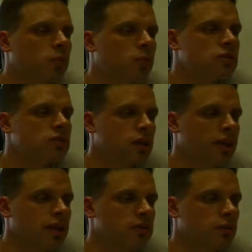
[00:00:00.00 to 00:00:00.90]
wasn't
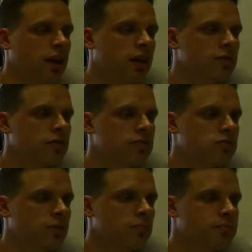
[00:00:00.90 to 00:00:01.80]
declared to inherit
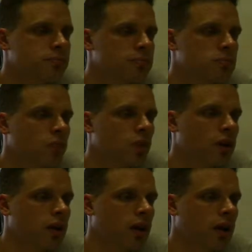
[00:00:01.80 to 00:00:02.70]
from
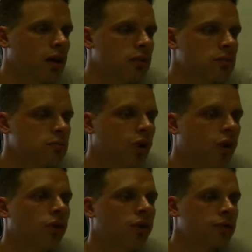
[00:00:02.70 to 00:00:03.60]

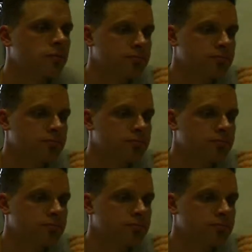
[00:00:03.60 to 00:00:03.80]
monoid.